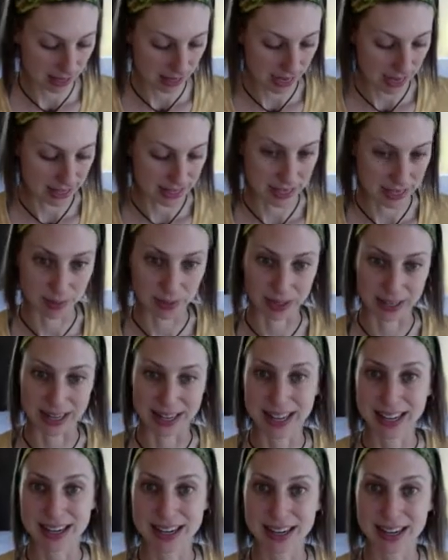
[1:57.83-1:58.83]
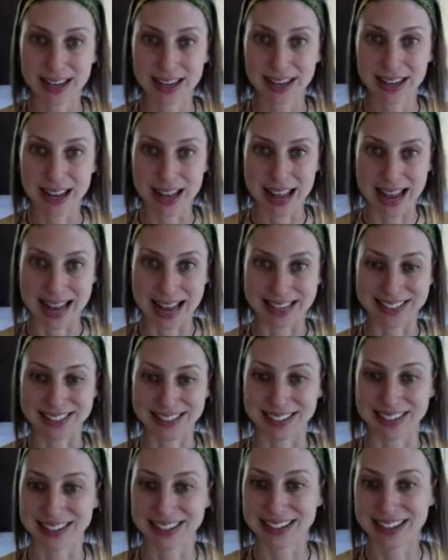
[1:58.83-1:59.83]
And then we're going to hit
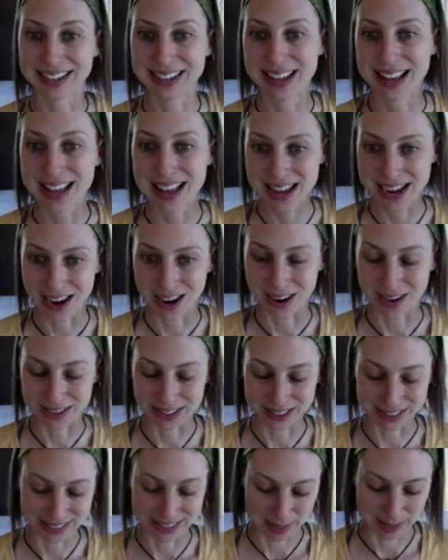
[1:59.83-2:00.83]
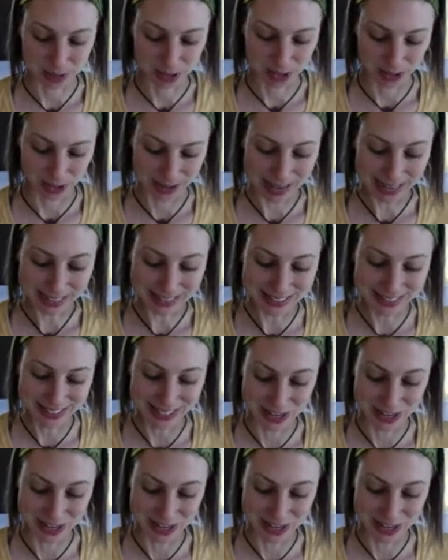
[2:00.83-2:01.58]
enter. Are these names correct?